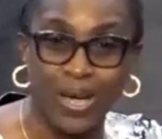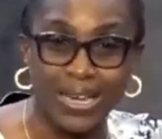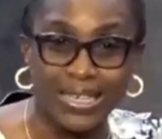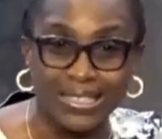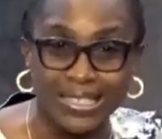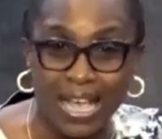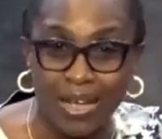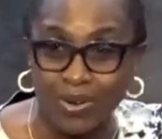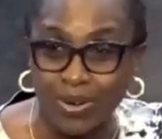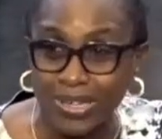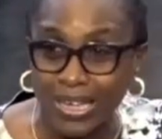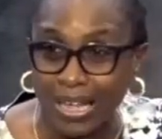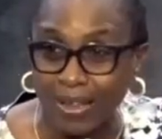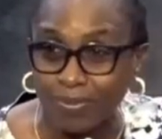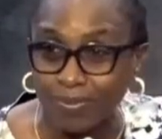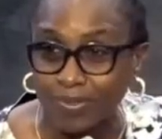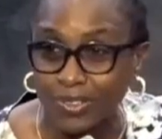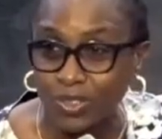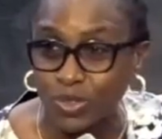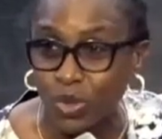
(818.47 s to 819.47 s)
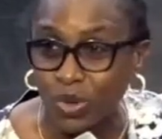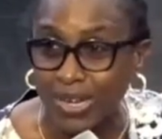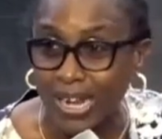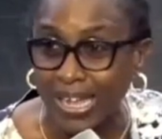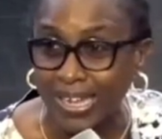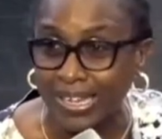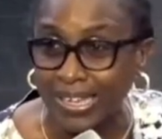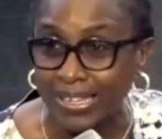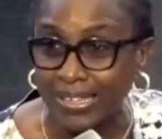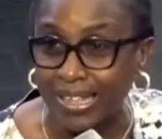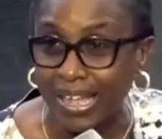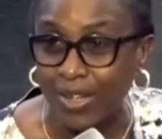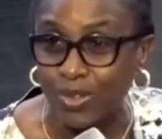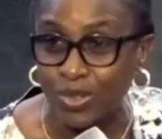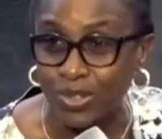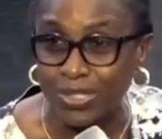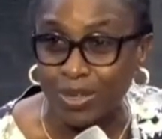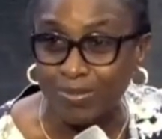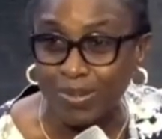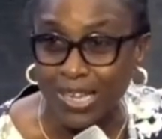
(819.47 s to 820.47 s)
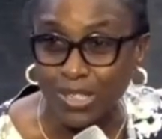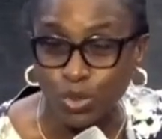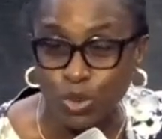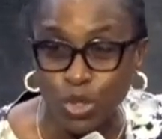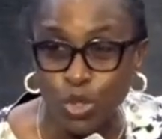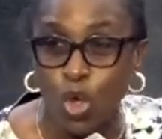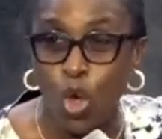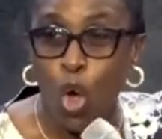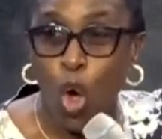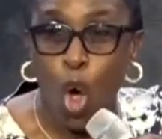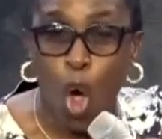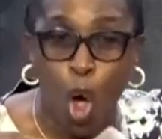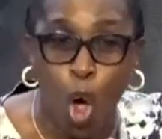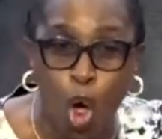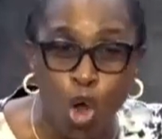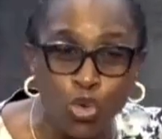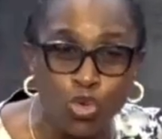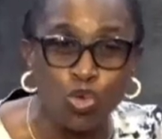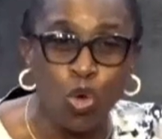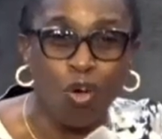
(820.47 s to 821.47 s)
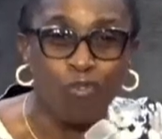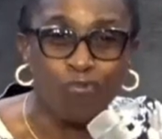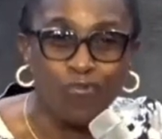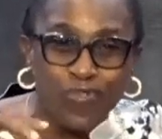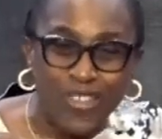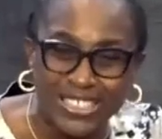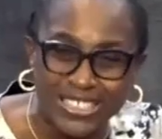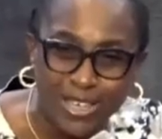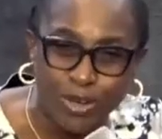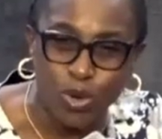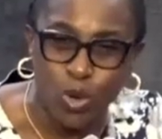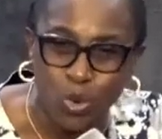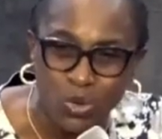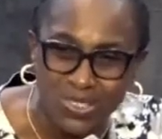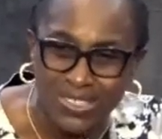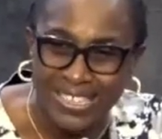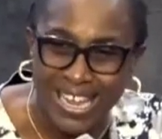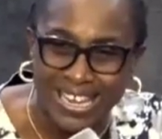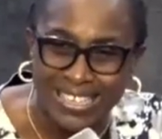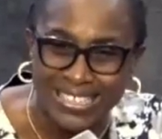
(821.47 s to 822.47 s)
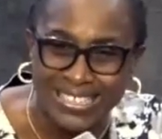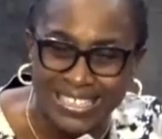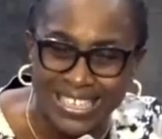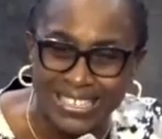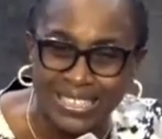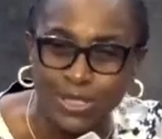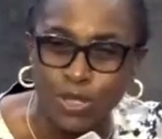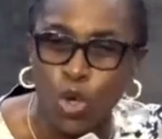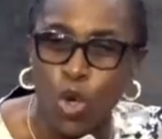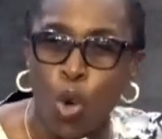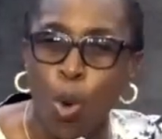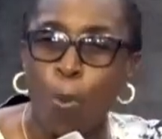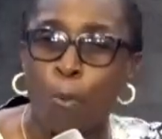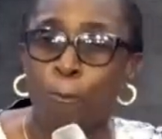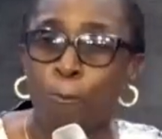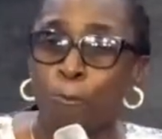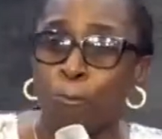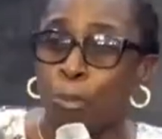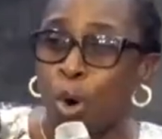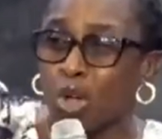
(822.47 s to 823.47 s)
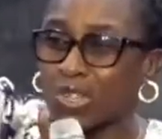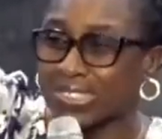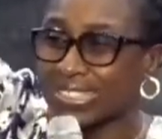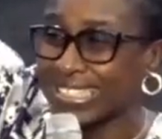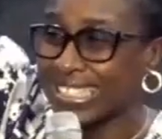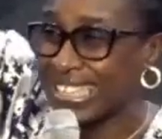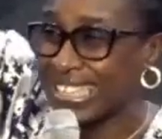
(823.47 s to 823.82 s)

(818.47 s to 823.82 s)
Where is Angolia and Victoria again? I used them last week. All your physical senses must